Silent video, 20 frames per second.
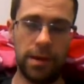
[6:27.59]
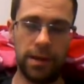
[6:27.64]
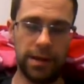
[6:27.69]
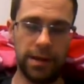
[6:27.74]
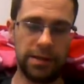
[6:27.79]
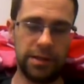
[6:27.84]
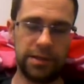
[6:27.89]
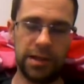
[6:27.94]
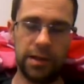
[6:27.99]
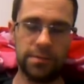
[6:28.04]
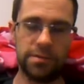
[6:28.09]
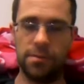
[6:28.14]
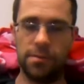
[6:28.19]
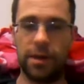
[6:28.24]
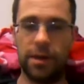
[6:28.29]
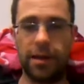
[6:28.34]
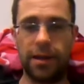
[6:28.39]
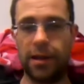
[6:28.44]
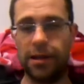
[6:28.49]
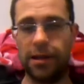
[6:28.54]
types of
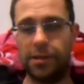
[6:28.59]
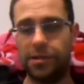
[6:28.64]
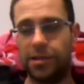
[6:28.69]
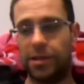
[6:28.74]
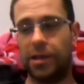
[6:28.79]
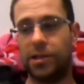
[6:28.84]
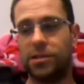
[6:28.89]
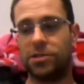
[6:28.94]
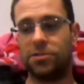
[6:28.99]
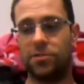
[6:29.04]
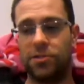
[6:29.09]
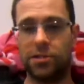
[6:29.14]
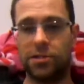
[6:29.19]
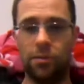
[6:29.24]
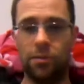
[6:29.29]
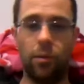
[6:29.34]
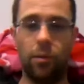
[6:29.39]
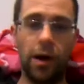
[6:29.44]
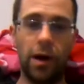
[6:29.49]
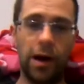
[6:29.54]
medication, hence the
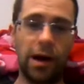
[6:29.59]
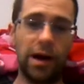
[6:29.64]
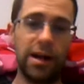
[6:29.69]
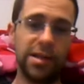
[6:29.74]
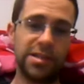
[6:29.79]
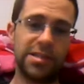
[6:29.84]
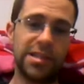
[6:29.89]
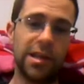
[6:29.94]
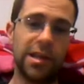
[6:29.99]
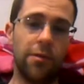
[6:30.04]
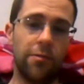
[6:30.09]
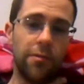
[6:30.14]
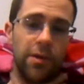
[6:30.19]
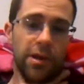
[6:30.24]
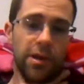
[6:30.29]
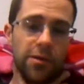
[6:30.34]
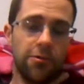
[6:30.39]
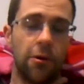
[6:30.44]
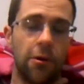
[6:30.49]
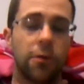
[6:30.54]
reason why I sound
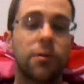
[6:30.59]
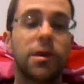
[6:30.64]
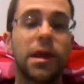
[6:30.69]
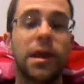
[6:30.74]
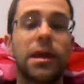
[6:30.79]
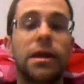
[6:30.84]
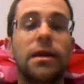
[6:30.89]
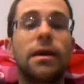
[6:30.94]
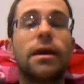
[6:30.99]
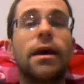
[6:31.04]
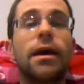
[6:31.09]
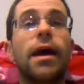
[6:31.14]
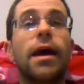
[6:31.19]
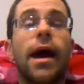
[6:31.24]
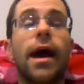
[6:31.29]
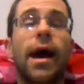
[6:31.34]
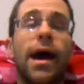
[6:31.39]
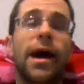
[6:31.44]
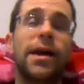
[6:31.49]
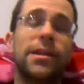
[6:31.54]
really croaky,
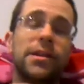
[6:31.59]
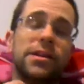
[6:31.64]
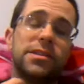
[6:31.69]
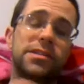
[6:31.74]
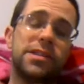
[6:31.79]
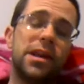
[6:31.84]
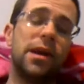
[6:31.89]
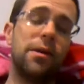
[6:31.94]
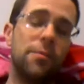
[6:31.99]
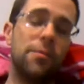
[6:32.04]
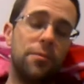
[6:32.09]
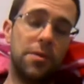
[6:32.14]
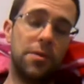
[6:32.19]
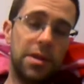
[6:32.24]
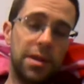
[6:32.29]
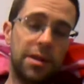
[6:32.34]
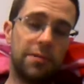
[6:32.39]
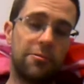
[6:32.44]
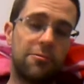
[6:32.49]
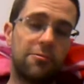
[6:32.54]
and I sound
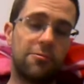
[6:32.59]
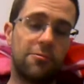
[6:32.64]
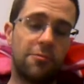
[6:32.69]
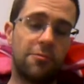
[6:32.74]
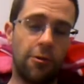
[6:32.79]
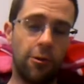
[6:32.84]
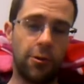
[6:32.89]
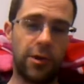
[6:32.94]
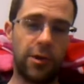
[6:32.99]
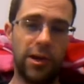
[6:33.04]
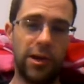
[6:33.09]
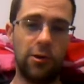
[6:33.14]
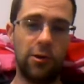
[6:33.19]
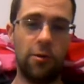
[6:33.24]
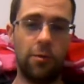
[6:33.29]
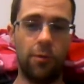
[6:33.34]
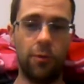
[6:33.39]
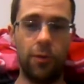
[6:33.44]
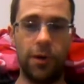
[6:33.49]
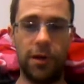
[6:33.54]
really croaky and
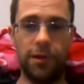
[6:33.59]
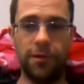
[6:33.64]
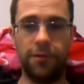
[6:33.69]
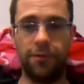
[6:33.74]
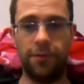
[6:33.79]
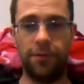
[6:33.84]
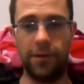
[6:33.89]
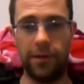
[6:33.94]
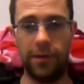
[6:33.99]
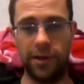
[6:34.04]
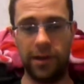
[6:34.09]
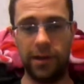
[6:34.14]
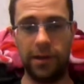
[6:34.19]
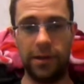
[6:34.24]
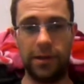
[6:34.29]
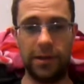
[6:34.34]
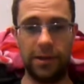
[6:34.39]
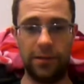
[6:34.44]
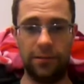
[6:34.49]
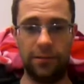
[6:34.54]
horrible in
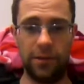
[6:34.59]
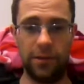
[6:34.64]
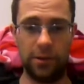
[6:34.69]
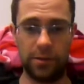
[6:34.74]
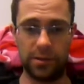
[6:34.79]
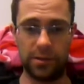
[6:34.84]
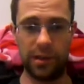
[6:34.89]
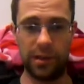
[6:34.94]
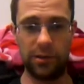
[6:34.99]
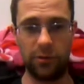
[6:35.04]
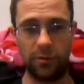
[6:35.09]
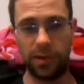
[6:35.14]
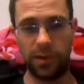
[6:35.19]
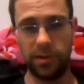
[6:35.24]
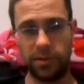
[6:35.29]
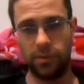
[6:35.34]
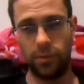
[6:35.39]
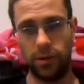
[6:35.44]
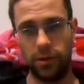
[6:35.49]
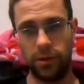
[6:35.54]
the vlog that you're
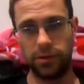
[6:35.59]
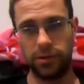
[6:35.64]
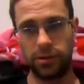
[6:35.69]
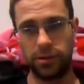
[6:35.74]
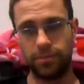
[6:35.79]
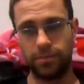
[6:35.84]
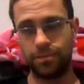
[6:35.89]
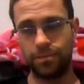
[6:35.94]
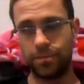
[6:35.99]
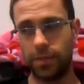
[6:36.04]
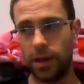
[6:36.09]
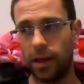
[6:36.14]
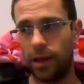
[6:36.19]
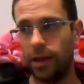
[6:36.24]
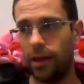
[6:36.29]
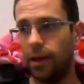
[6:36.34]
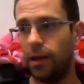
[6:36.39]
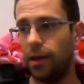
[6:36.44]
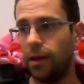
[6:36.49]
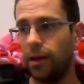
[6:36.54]
about to watch.
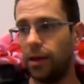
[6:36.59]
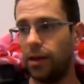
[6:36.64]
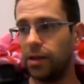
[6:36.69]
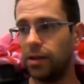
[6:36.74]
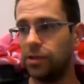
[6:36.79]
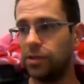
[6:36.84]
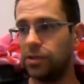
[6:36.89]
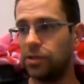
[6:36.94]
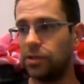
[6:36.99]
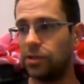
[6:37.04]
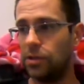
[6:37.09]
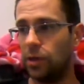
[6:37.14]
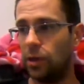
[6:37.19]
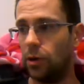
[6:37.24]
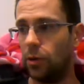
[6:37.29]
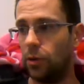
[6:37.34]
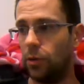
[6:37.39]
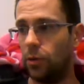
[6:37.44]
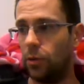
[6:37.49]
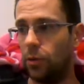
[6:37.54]

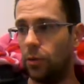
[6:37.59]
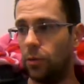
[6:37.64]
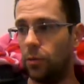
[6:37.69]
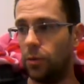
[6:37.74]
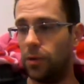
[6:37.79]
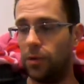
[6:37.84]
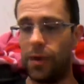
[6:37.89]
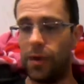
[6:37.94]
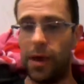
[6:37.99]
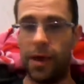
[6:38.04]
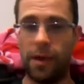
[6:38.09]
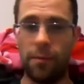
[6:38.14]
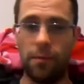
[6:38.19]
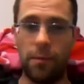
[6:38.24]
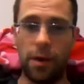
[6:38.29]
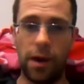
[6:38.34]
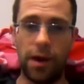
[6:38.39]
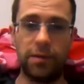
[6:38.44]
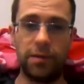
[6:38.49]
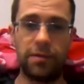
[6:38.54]
So with that in
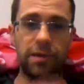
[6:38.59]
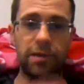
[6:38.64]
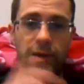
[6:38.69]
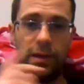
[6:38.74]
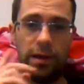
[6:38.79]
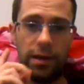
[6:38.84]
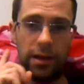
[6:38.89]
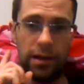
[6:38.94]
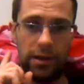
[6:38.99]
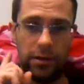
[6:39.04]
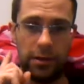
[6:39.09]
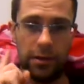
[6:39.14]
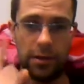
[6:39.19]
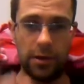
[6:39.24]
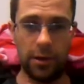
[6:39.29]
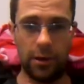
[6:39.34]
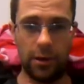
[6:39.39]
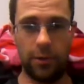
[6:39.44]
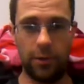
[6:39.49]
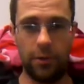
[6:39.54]
mind, here you
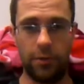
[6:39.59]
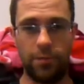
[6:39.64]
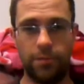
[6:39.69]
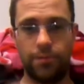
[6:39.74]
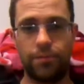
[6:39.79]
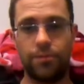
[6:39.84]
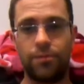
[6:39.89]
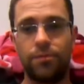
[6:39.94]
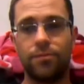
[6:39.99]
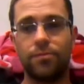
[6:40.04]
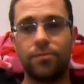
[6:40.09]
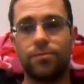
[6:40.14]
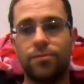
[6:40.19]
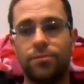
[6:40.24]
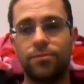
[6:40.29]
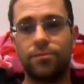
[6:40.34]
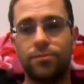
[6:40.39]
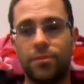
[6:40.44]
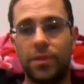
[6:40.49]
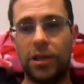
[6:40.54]
go.
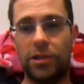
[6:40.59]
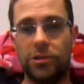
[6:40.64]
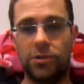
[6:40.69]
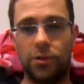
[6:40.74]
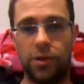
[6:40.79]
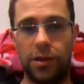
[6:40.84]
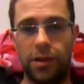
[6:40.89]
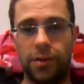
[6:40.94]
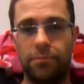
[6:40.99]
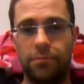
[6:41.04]
Enjoy.